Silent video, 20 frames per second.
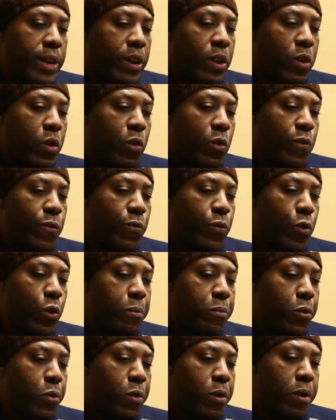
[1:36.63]
I heard four
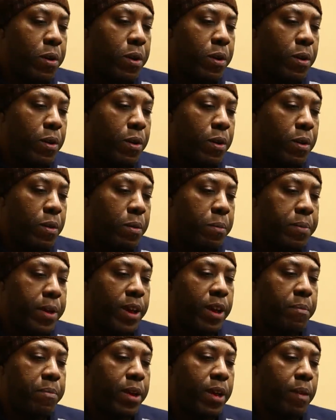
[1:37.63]
more,
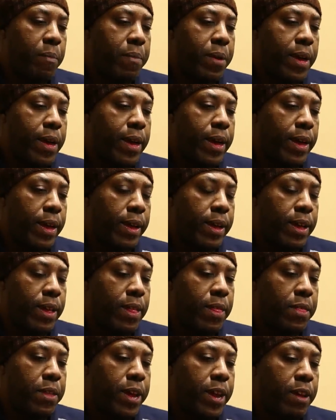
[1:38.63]
bang, bang, bang.
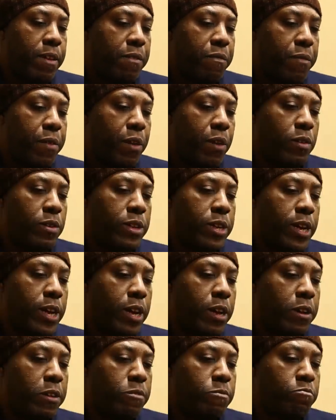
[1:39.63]
And then I felt,
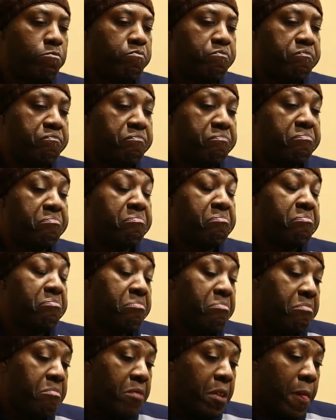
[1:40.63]
um,
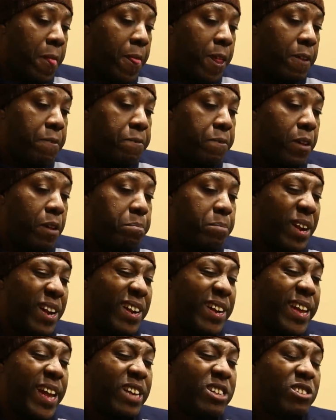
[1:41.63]
felt my
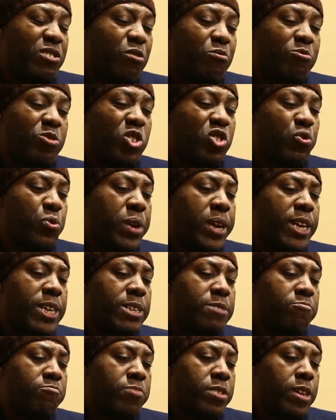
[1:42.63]
legs go
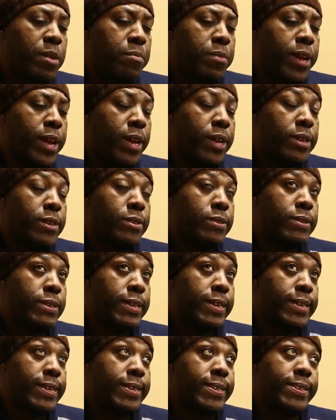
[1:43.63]
straight. And I'm like,
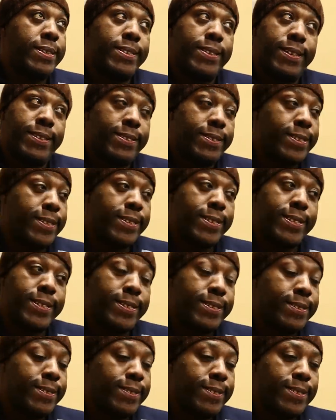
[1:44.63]
okay, that's not
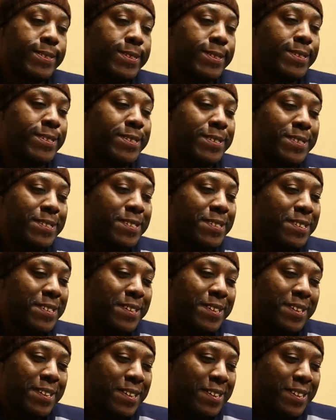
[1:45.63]
good.
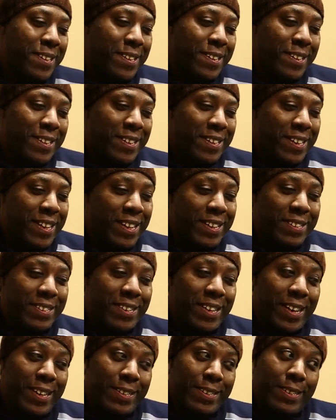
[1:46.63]
that,
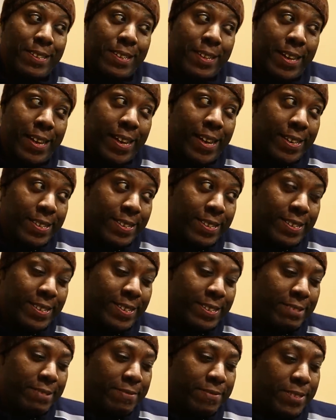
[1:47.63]
that, that
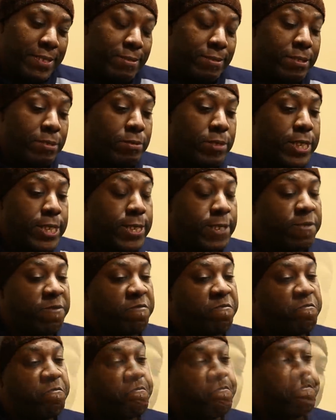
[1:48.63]
didn't feel too good.
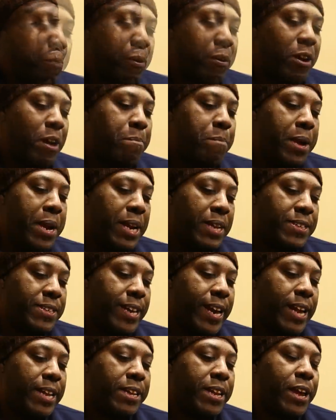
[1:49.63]
Paramedics
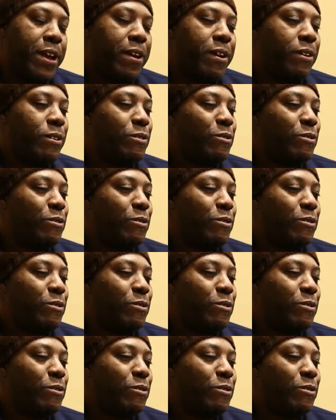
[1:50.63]
got there,